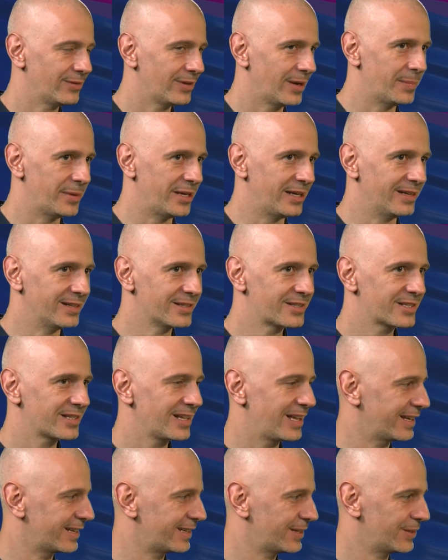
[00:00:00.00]
I mean, it's
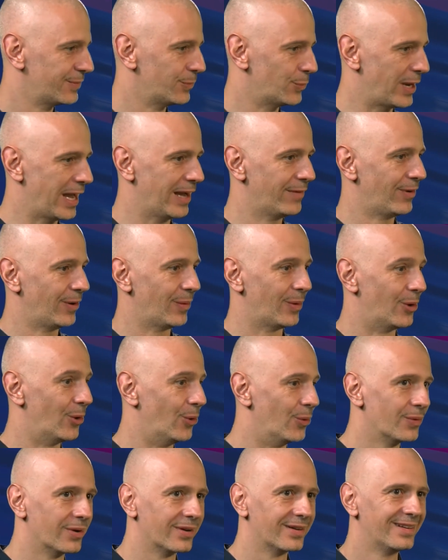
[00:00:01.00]
like we have our
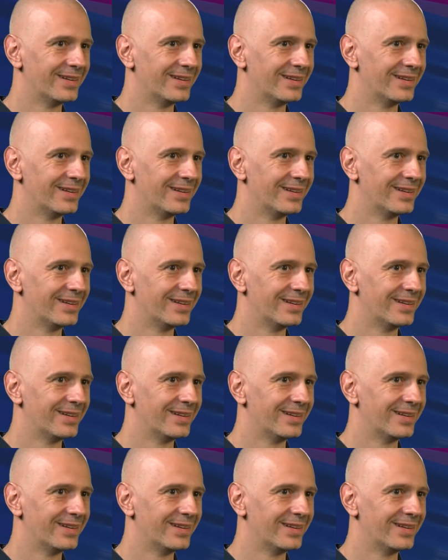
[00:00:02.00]
own.